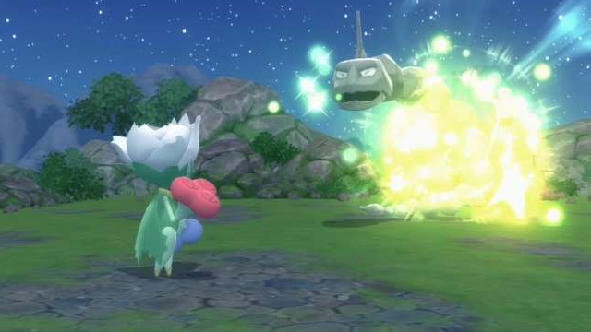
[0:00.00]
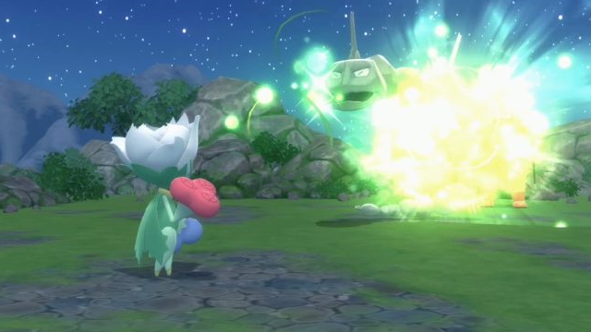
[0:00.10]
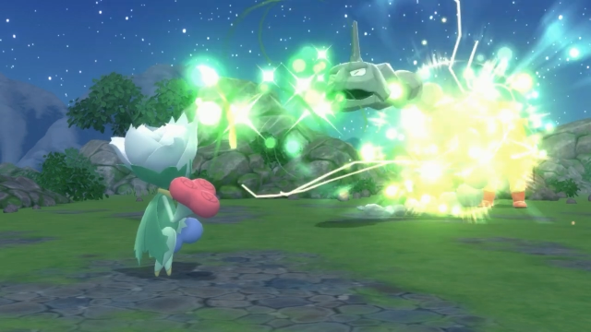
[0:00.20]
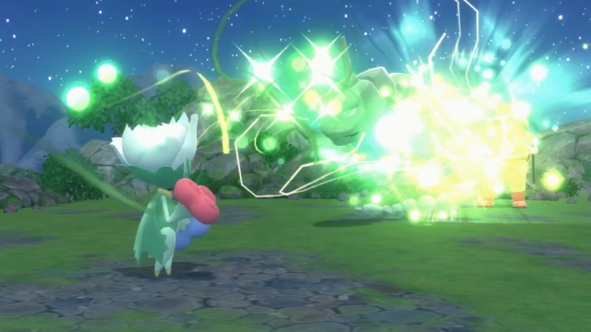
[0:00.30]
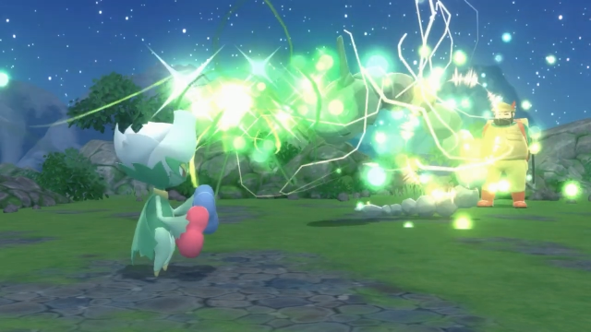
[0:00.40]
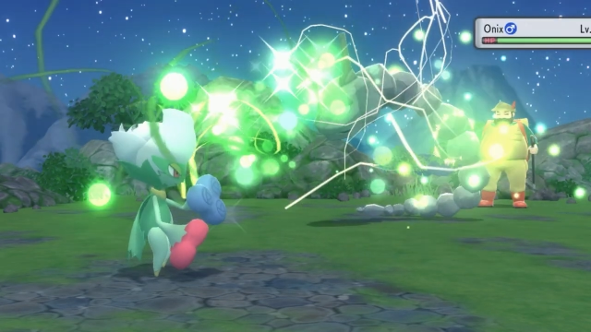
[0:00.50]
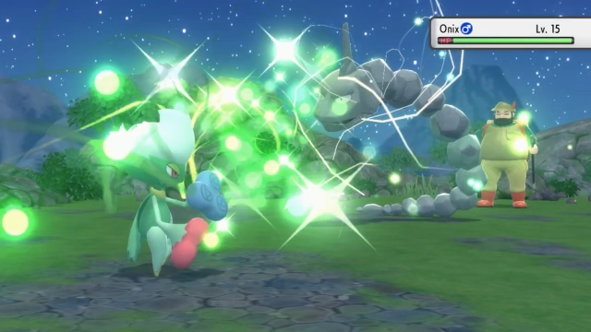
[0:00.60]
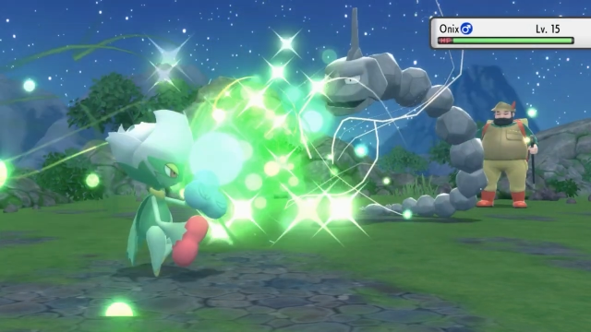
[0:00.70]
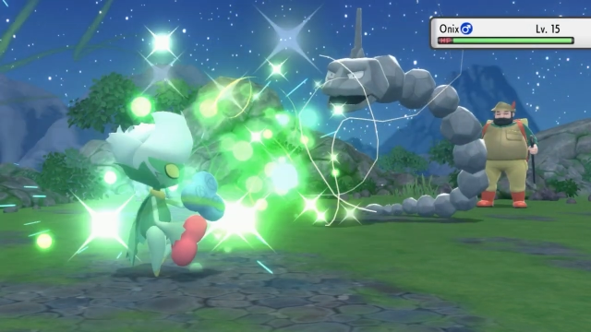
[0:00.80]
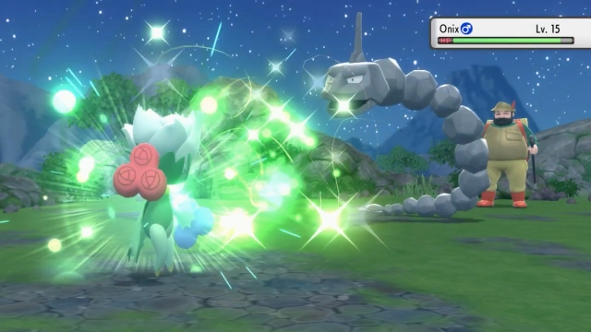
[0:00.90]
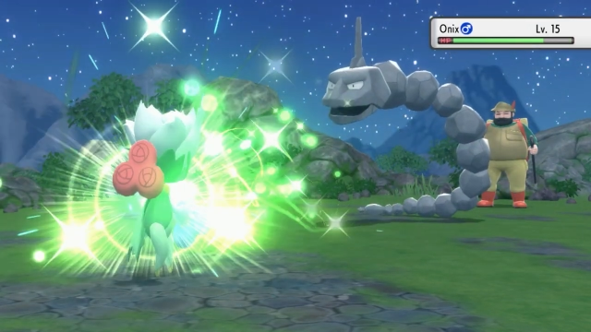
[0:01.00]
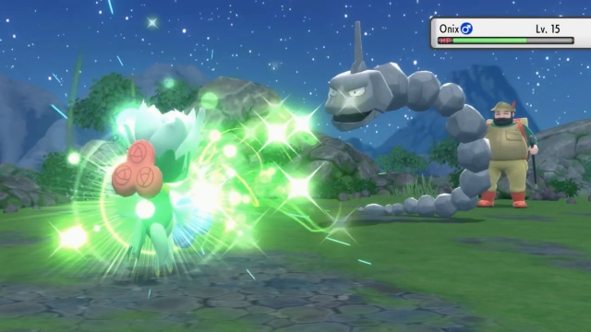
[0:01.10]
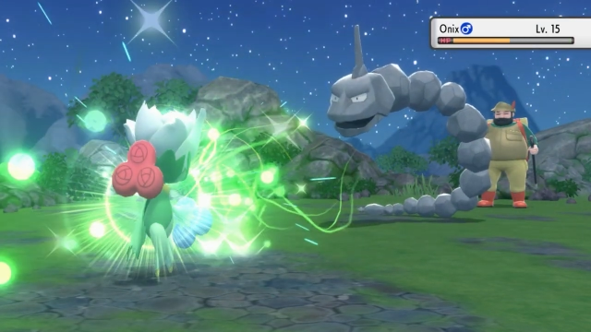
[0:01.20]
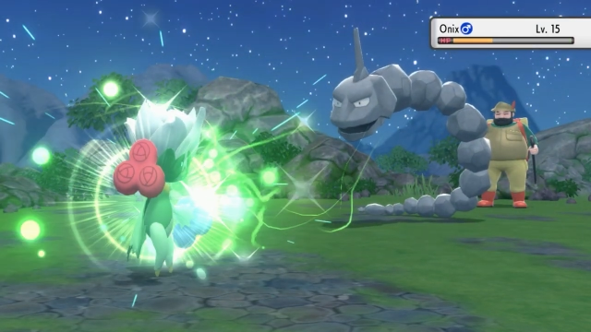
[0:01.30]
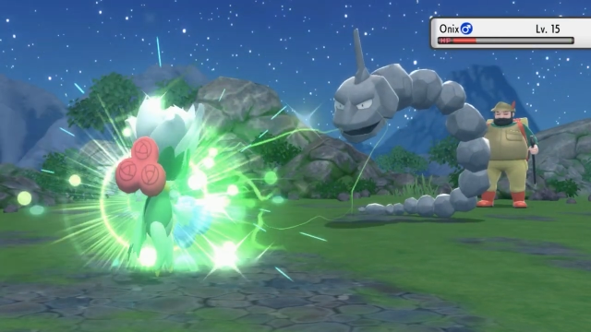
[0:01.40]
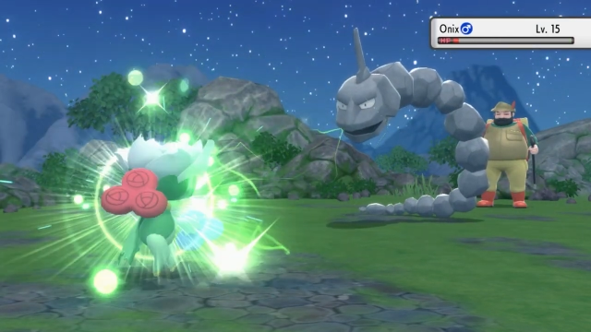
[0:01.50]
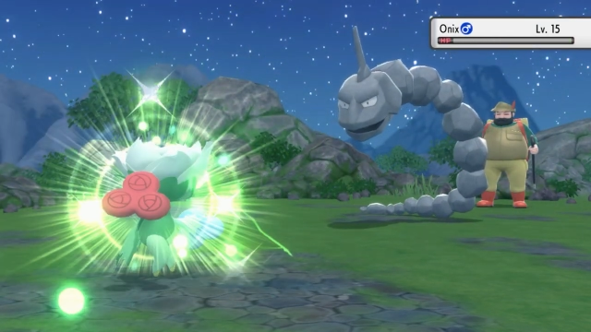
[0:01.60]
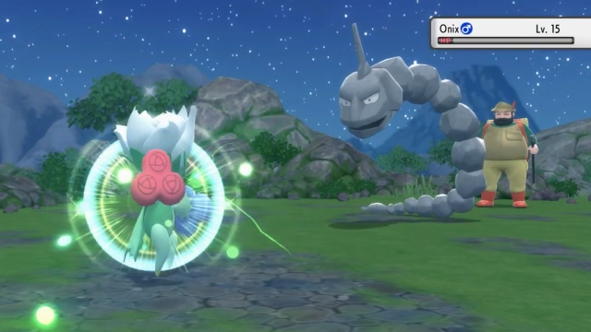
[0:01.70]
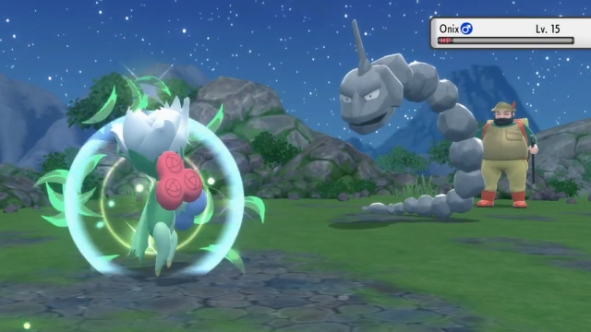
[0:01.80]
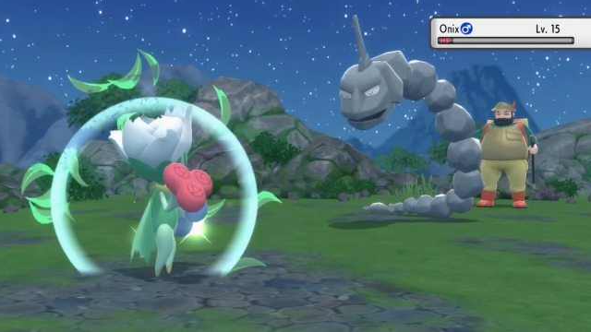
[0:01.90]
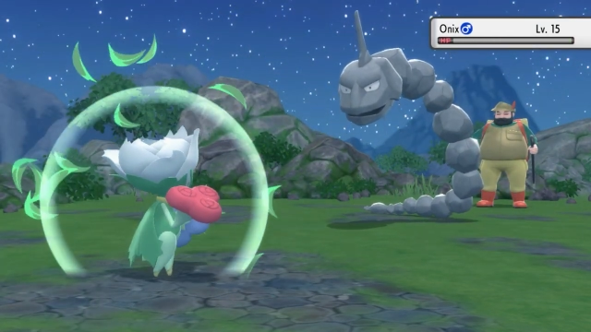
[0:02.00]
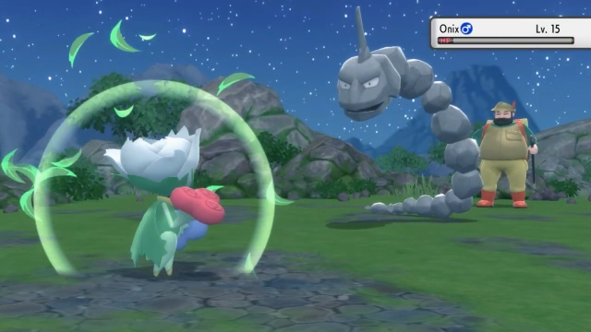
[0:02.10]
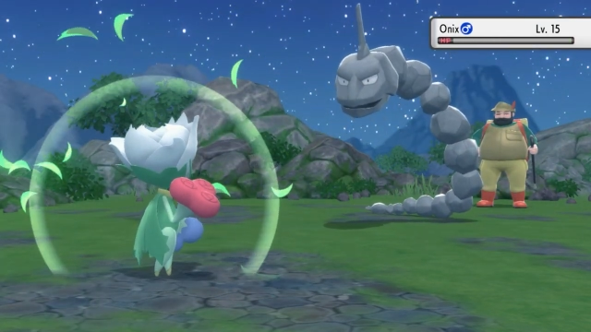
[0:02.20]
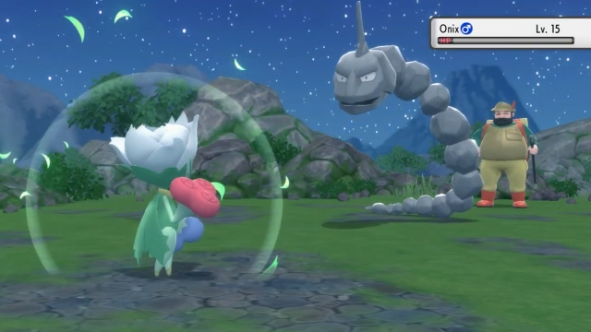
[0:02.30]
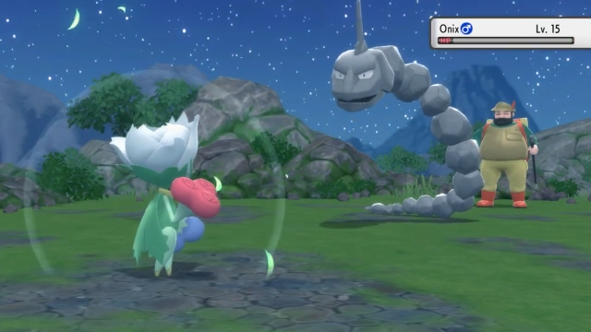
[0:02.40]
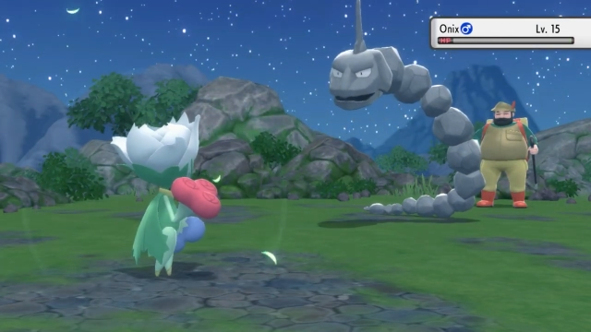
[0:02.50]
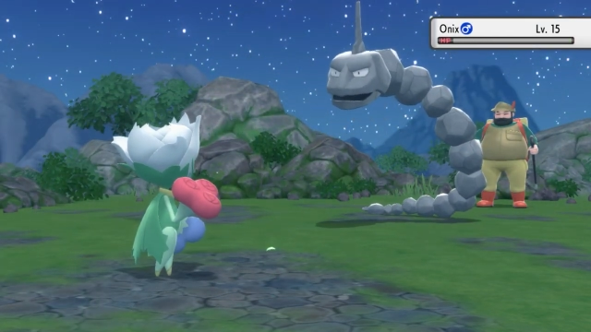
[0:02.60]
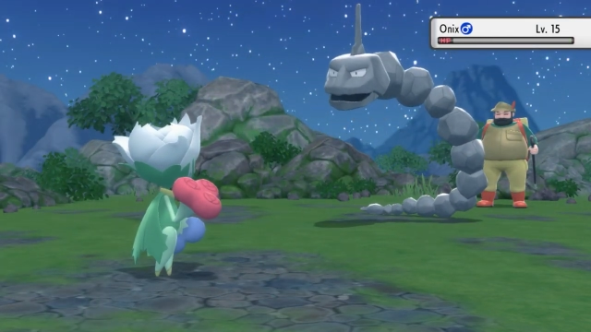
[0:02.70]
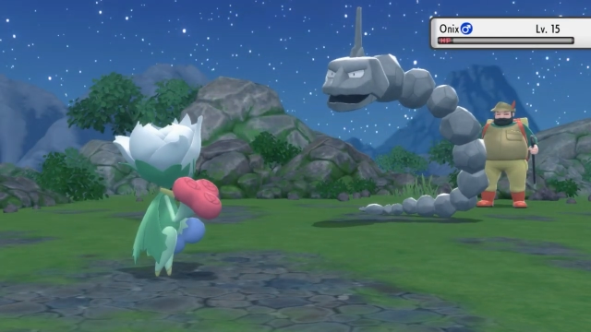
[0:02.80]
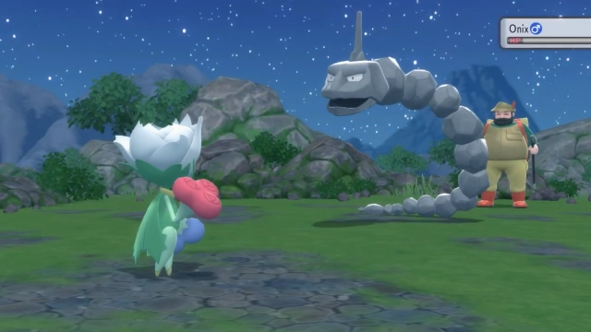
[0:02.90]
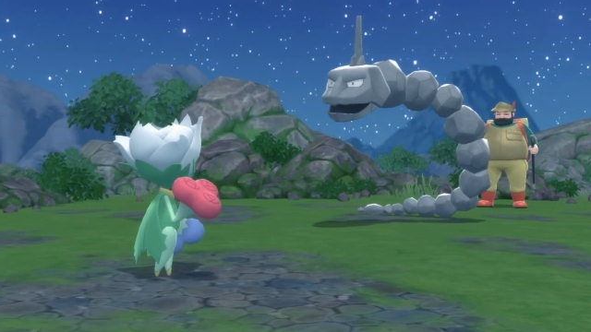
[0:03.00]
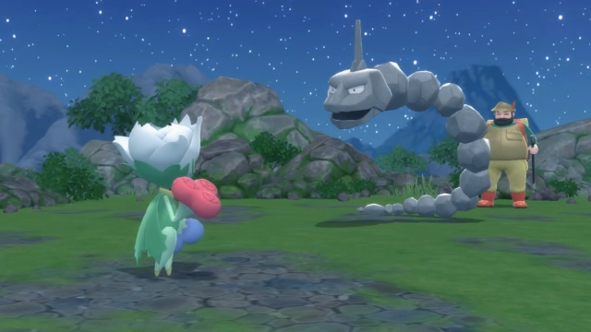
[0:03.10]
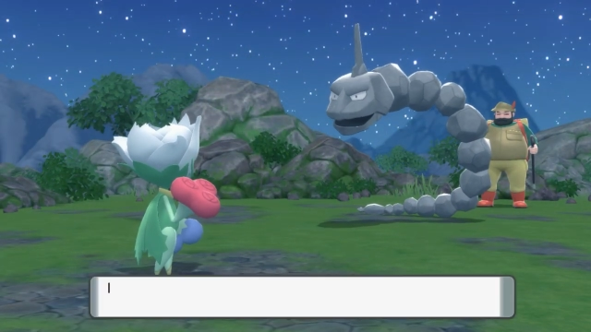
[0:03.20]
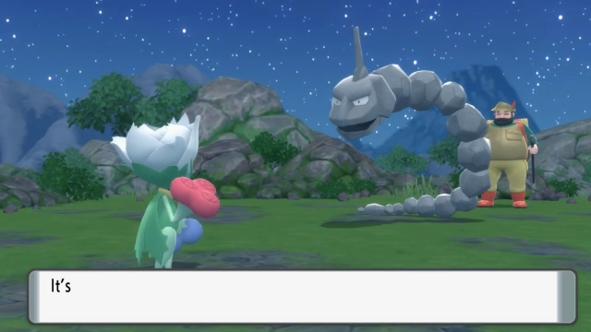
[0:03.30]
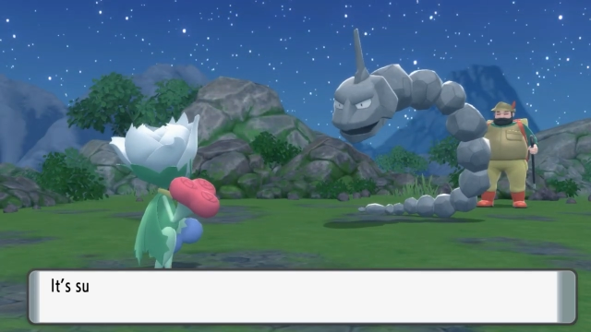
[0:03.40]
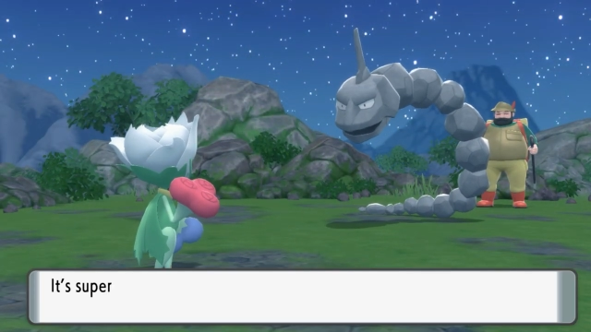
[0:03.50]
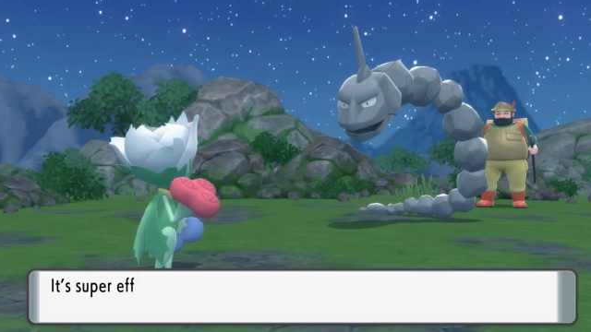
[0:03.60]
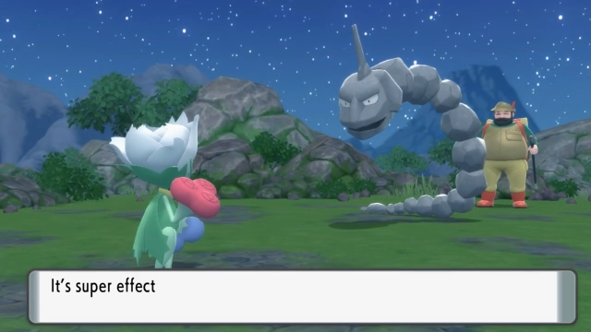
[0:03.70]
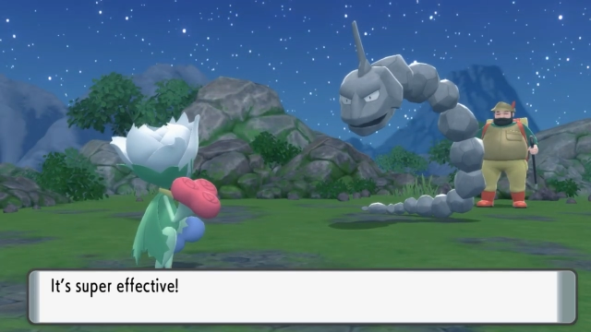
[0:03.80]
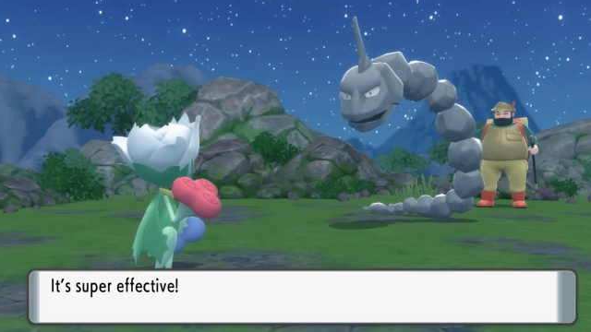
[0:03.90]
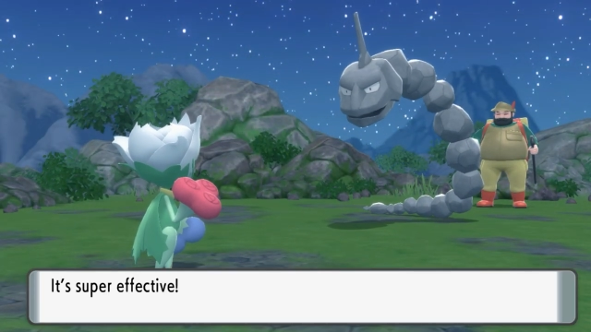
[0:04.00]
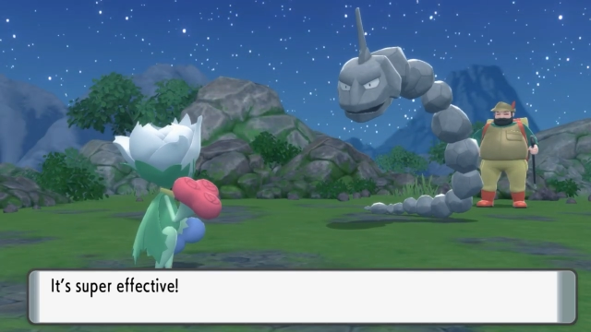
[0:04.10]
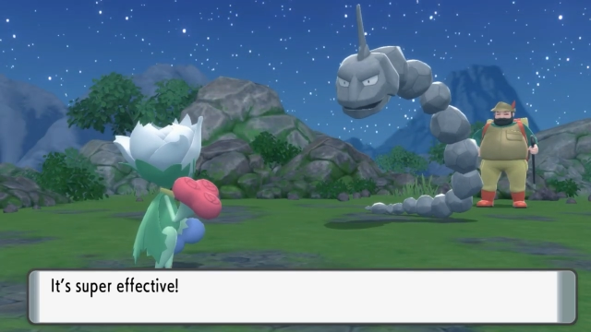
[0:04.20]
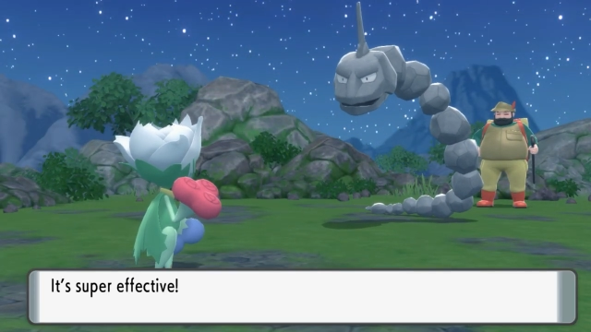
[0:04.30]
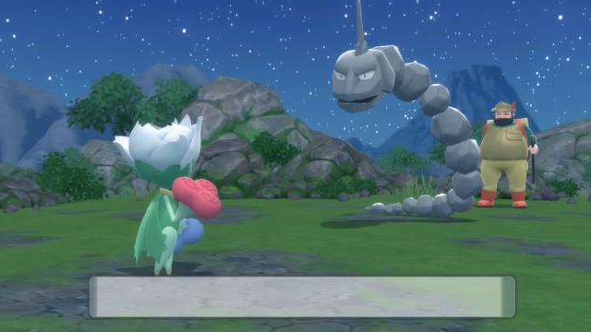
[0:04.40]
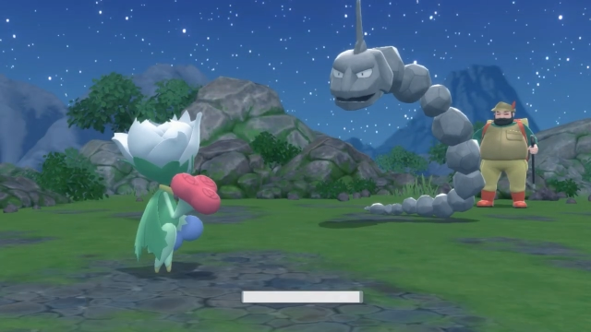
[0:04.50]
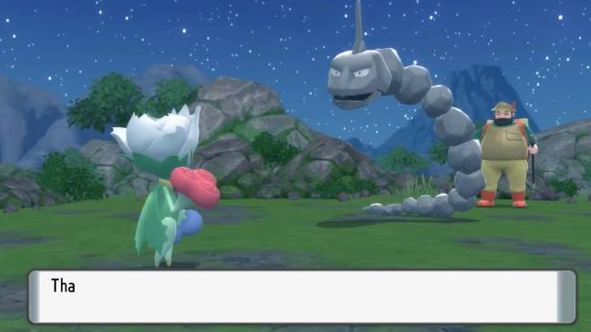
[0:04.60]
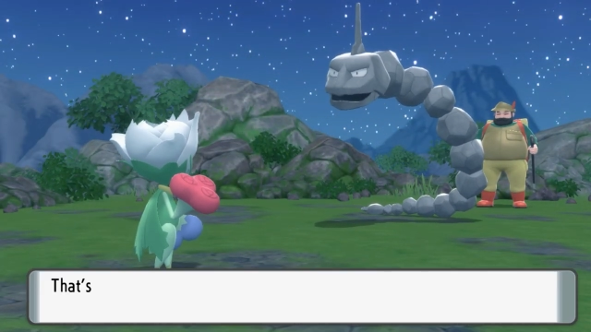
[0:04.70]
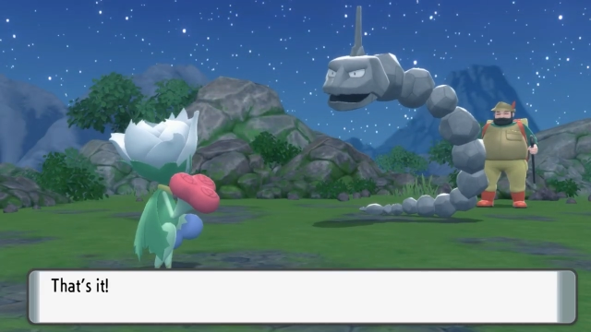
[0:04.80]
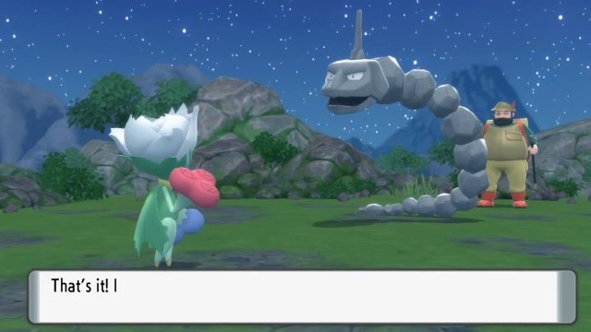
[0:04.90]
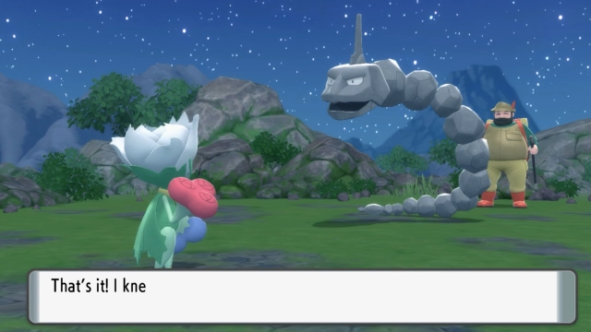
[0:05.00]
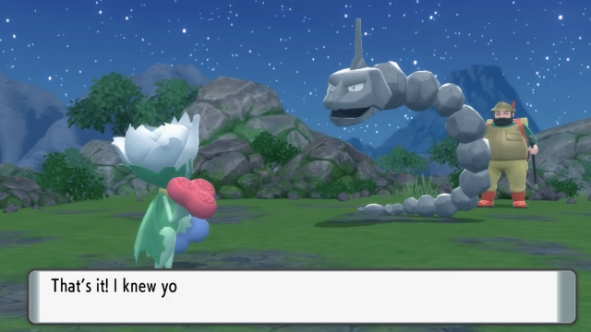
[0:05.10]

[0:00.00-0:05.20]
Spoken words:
[unreadable: no face in view]